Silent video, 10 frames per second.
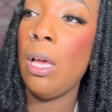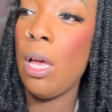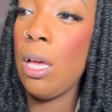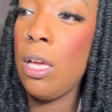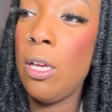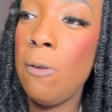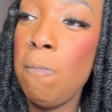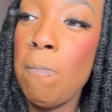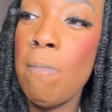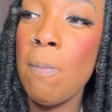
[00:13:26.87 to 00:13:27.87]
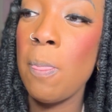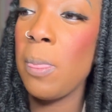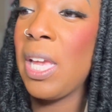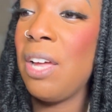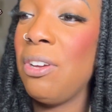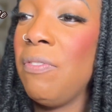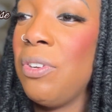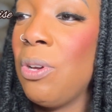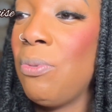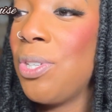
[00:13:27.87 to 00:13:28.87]
I don't
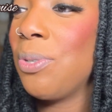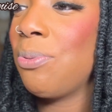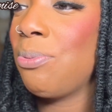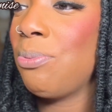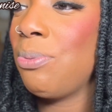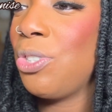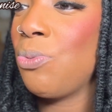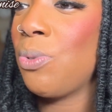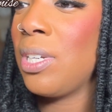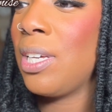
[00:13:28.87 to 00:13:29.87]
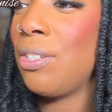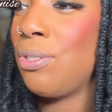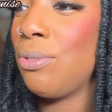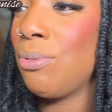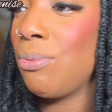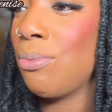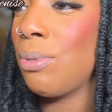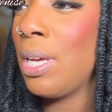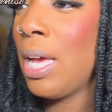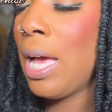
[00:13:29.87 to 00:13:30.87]
even know which one I do.
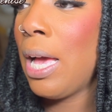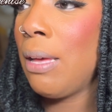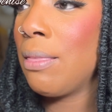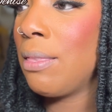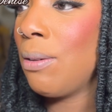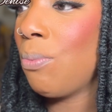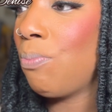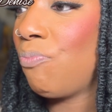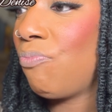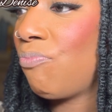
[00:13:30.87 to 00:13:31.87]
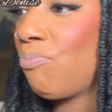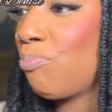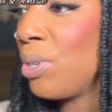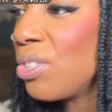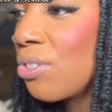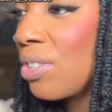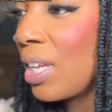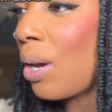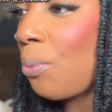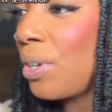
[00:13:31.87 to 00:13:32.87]
The pencil
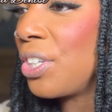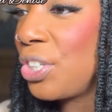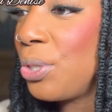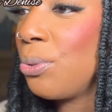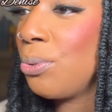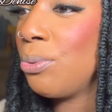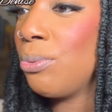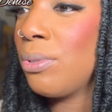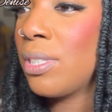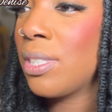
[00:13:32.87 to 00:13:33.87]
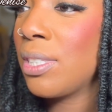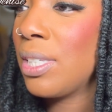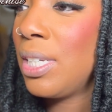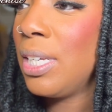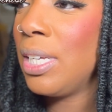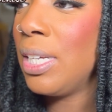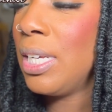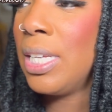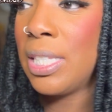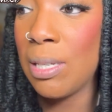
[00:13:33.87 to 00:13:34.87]
that I want to use
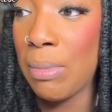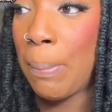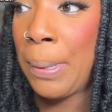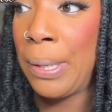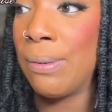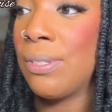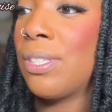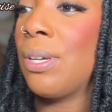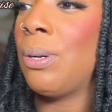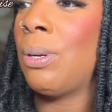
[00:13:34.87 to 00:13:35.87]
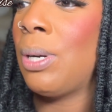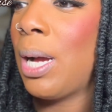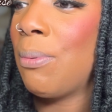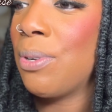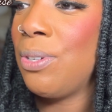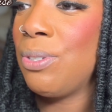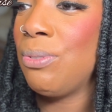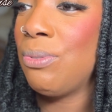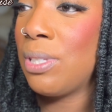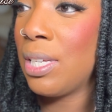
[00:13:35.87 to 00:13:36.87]
is in my purse, so I'm going to
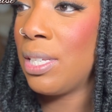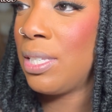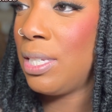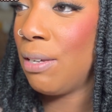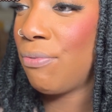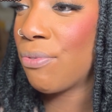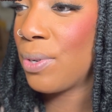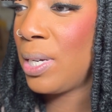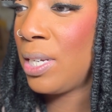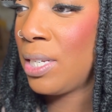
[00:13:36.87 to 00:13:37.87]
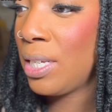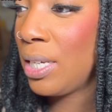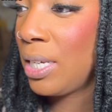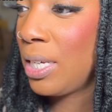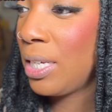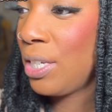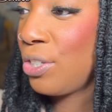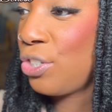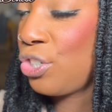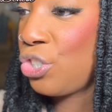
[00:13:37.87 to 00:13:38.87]
use a different
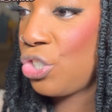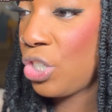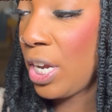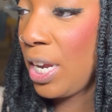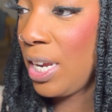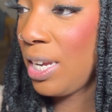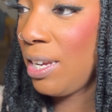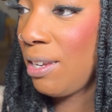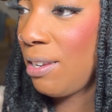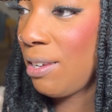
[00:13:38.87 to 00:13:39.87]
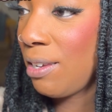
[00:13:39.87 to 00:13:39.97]
shade.